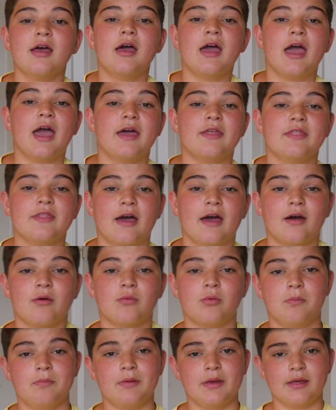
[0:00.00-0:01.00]
And that
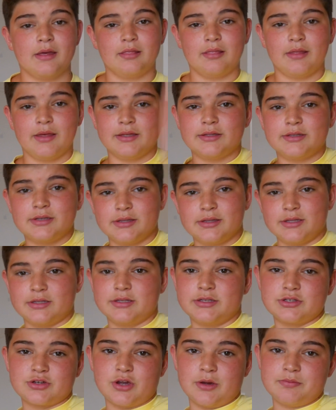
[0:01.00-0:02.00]
will be linked in the
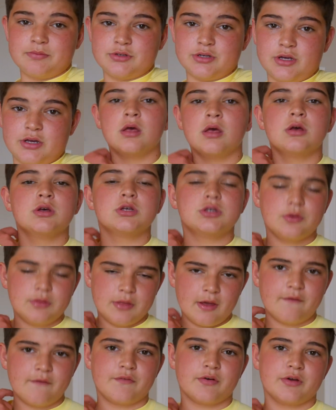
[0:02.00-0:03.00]
description. So
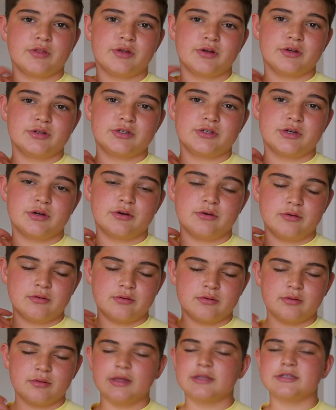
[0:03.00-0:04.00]
without further ado,
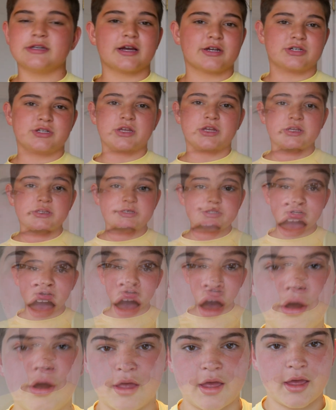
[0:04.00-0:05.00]
let's actually get
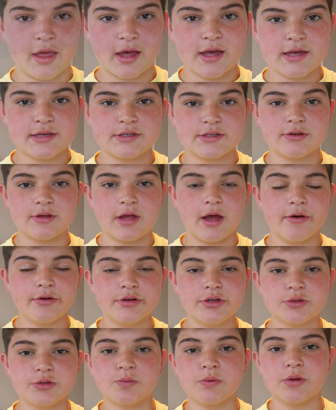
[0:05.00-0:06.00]
started. Okay guys, so now I
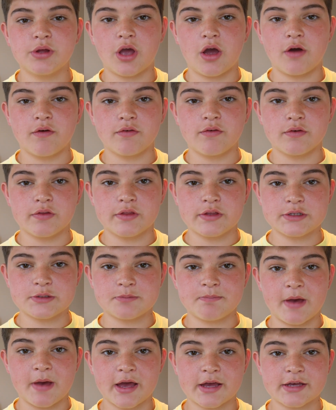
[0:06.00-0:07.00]
just want to go over the
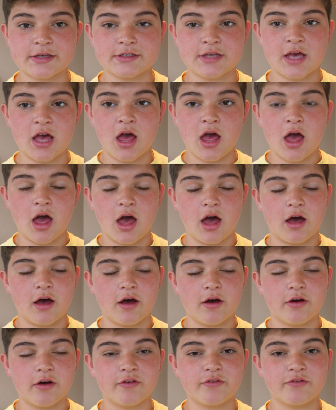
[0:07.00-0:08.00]
specs
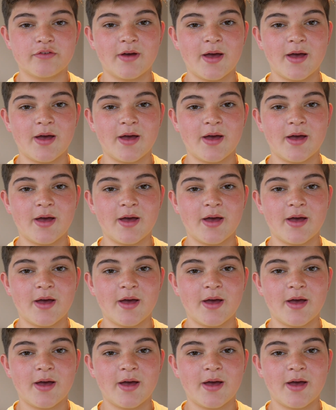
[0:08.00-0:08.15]
of